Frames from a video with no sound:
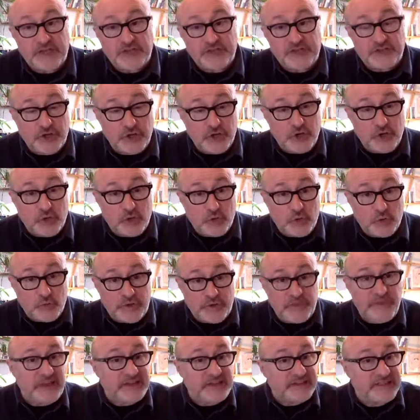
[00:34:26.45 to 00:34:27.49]
So
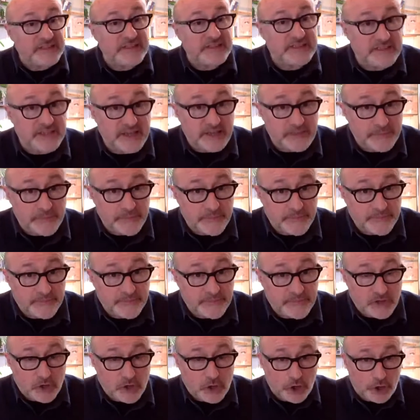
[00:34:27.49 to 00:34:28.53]
with that system,
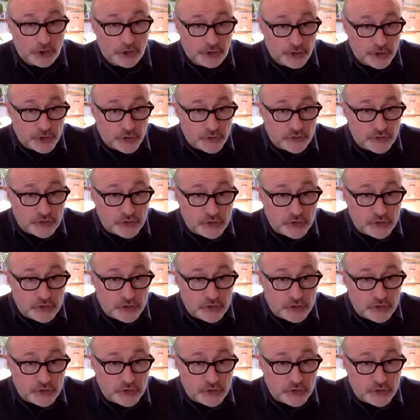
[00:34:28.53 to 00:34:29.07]
a new